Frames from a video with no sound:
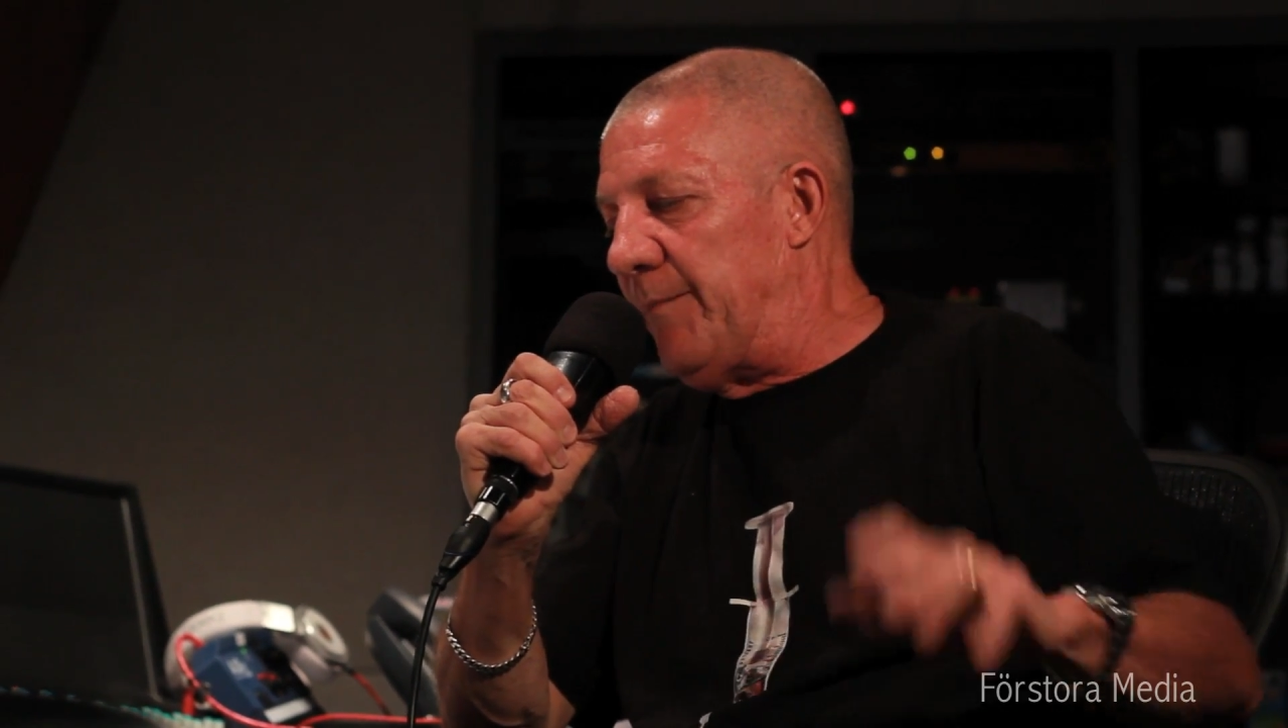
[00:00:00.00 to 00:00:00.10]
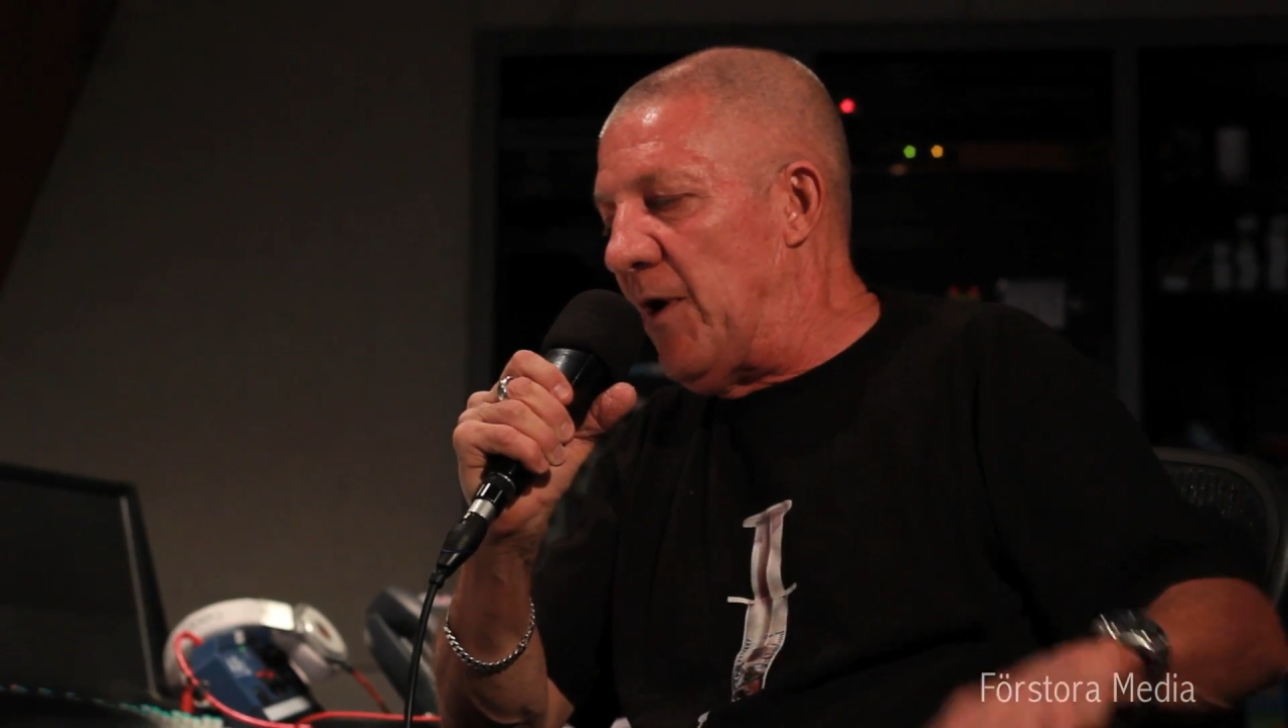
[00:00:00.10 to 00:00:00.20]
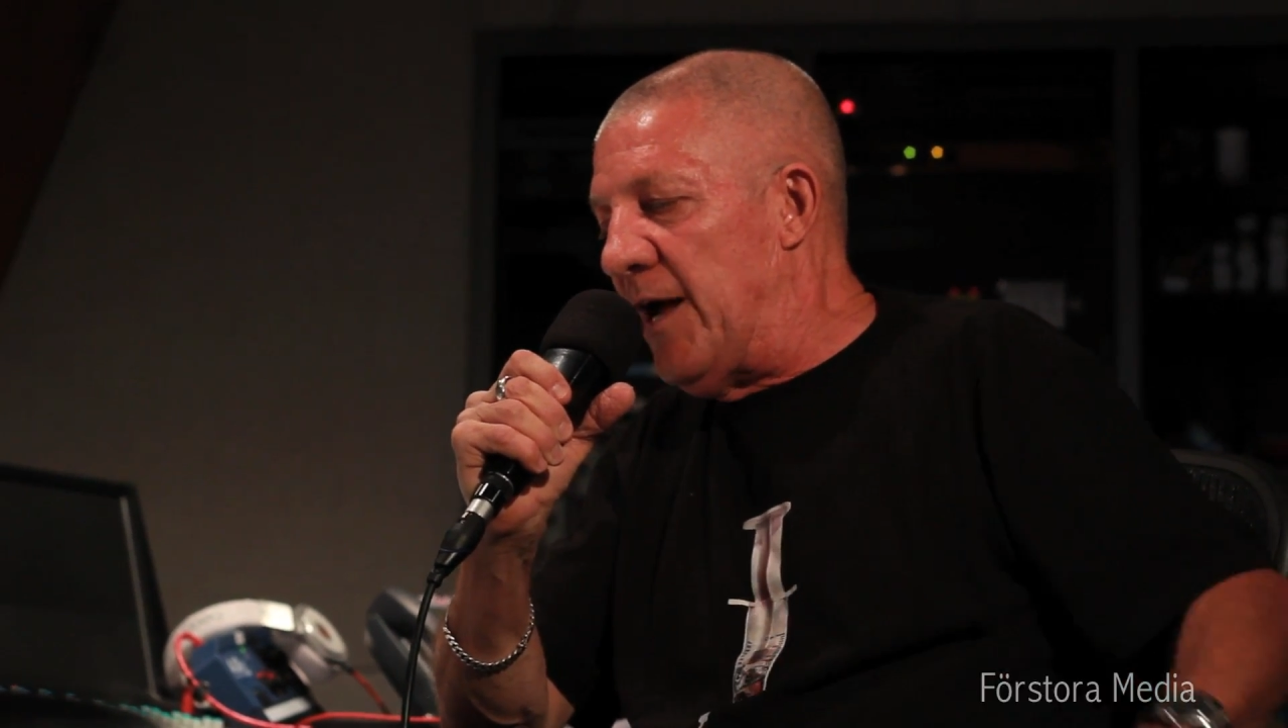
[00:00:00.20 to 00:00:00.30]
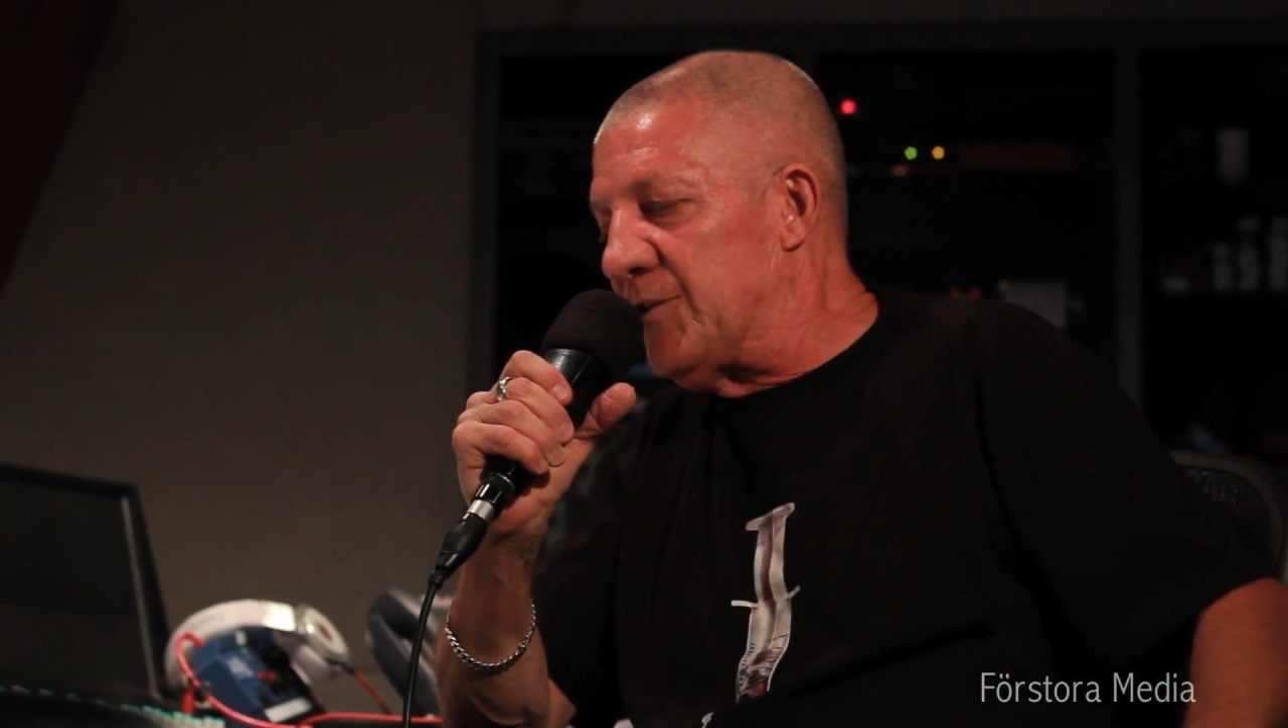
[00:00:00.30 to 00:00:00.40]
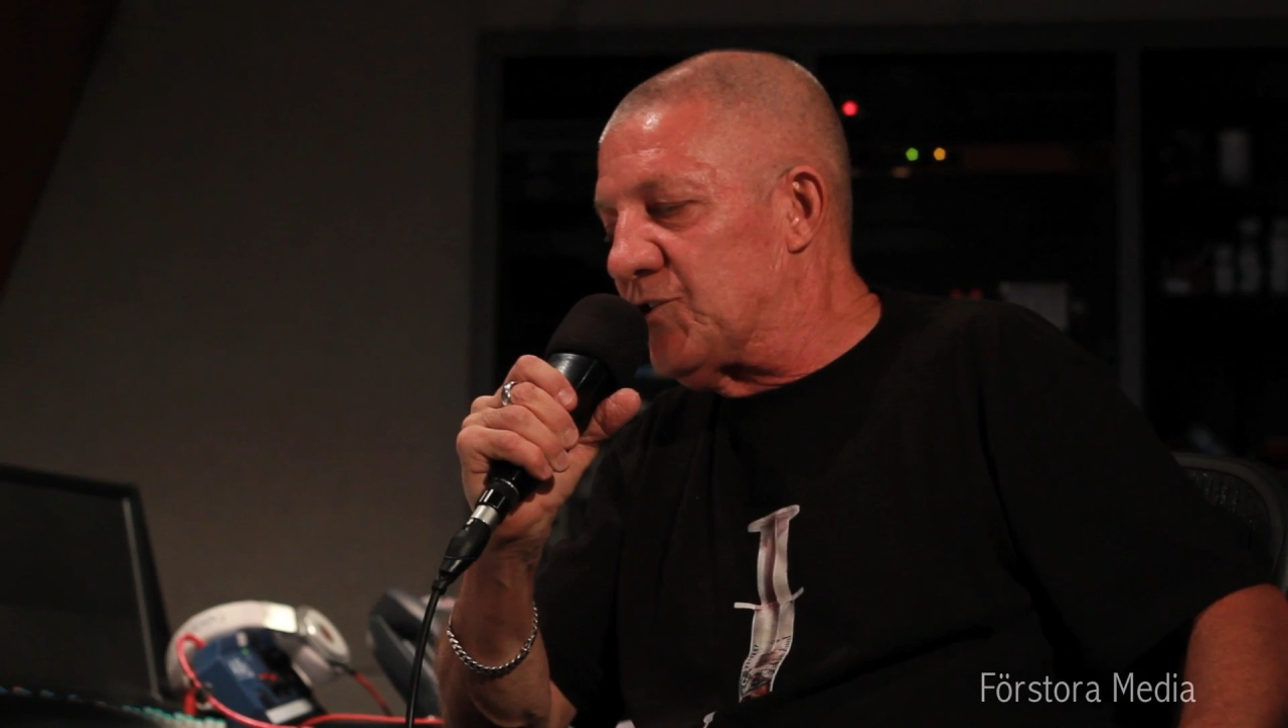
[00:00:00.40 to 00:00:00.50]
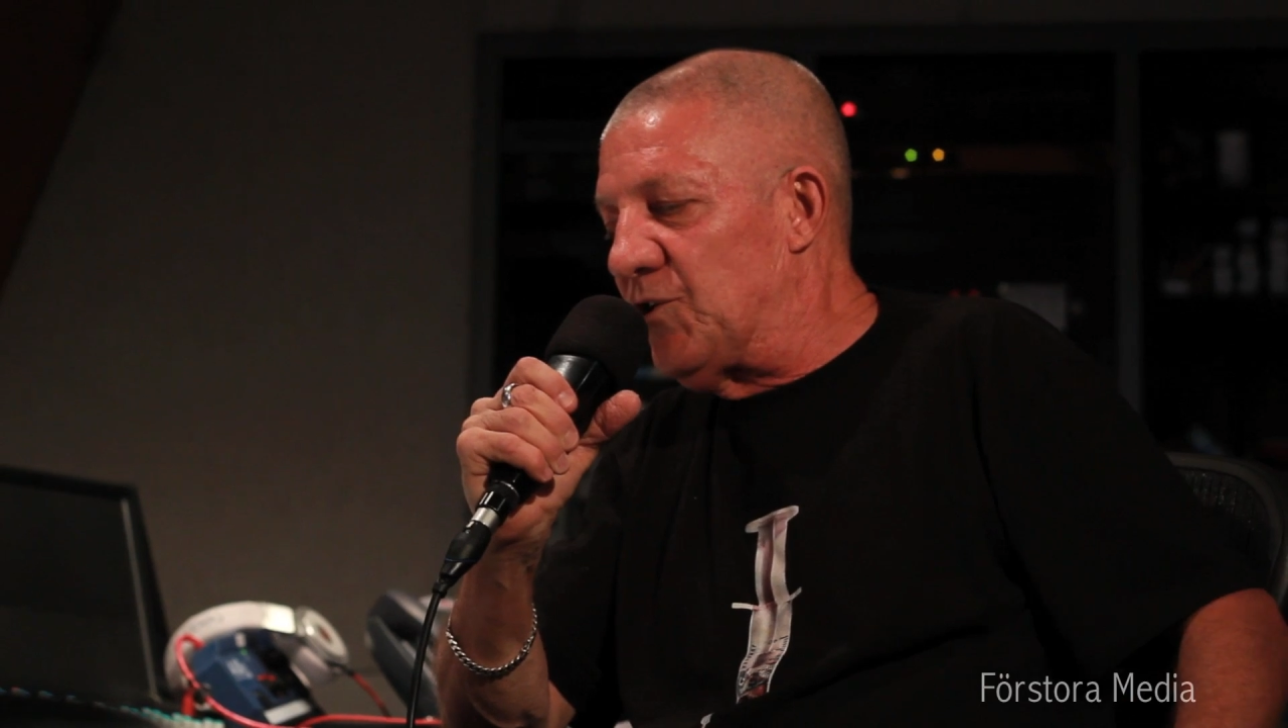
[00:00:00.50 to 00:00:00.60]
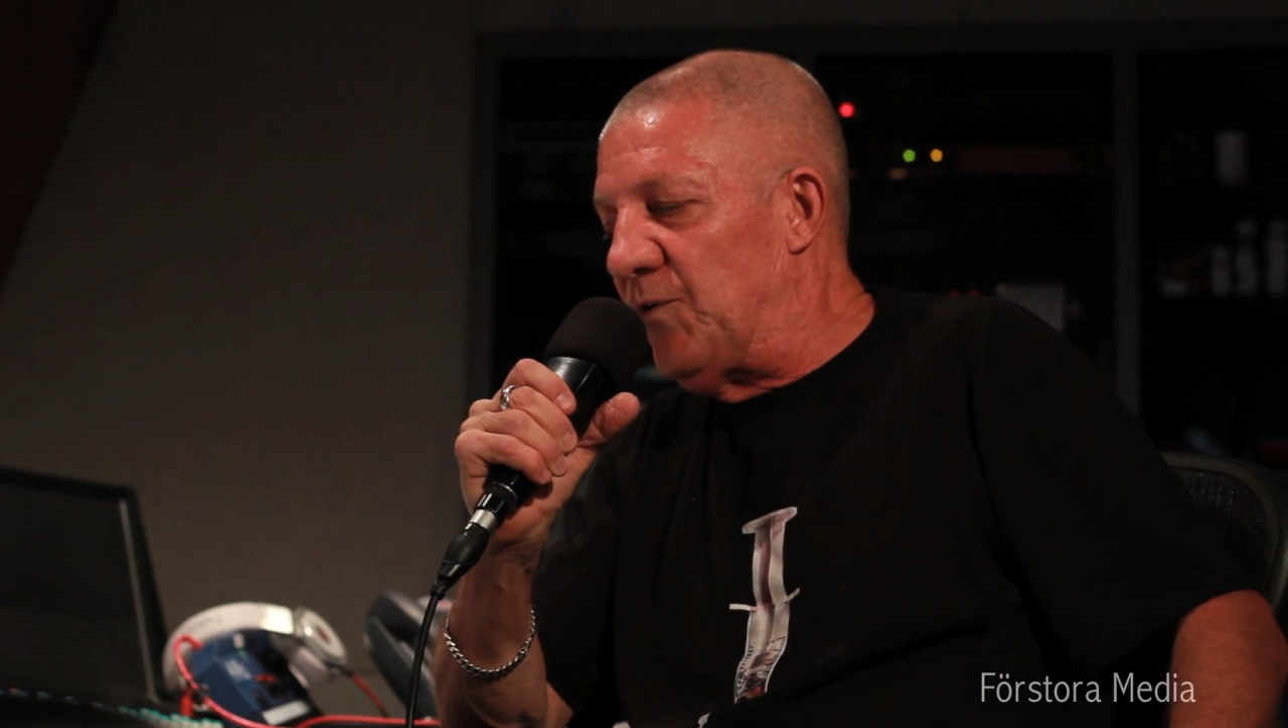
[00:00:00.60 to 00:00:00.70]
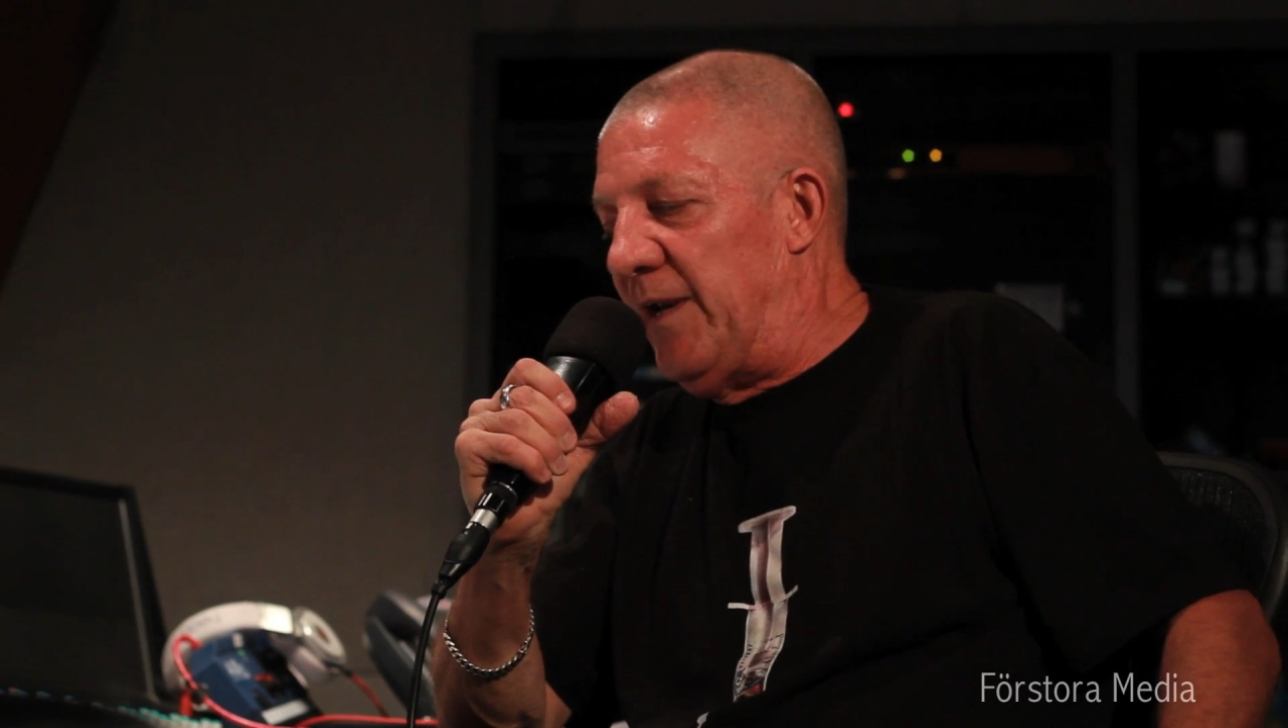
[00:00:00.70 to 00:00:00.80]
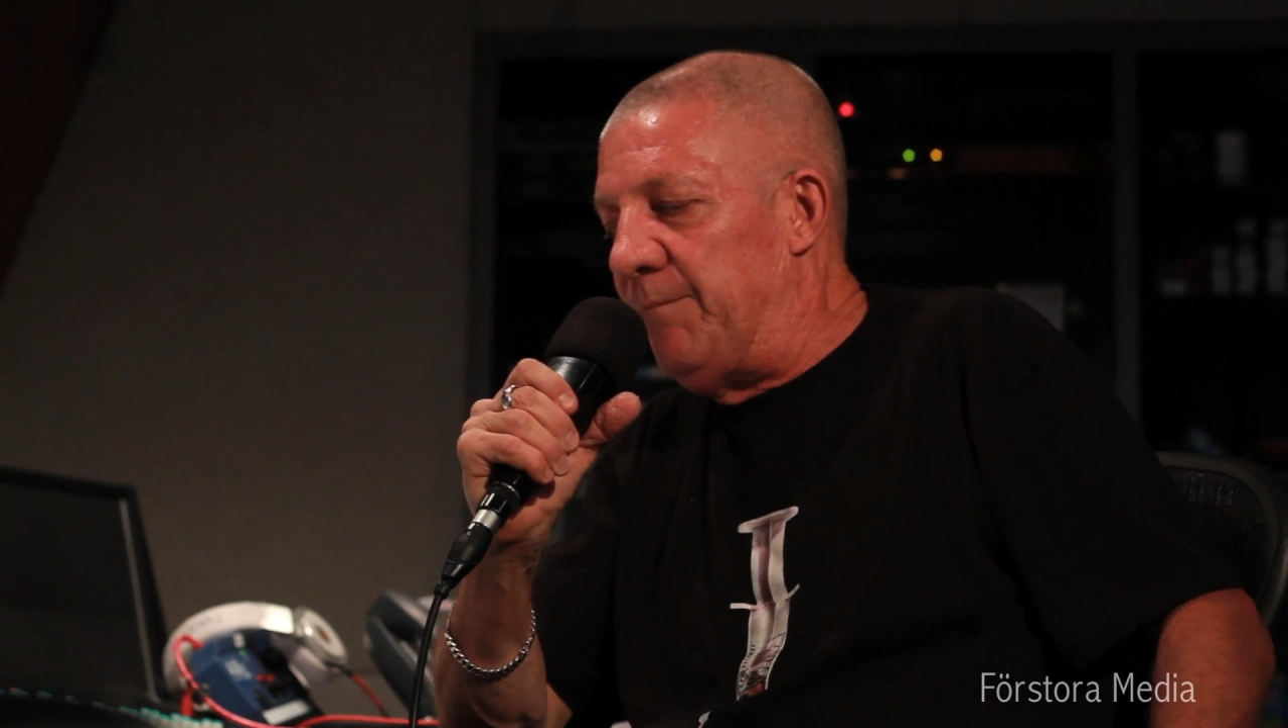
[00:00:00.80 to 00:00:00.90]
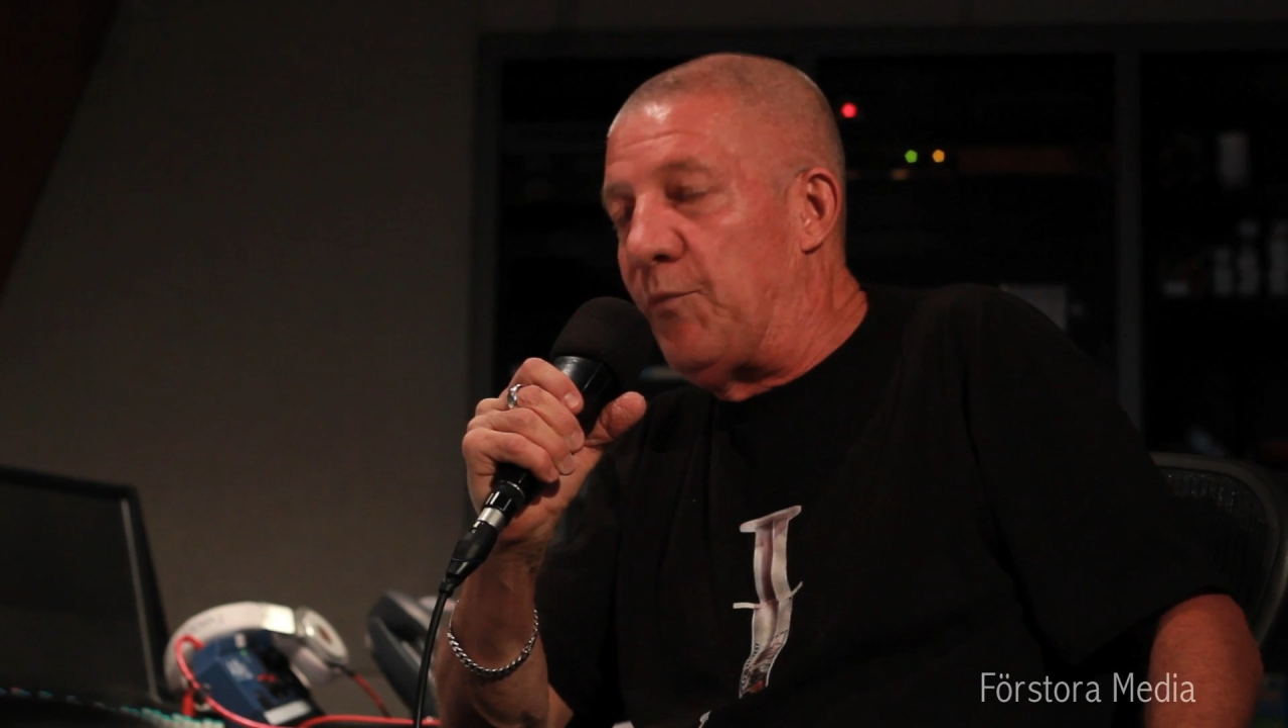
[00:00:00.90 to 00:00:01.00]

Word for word: Monster and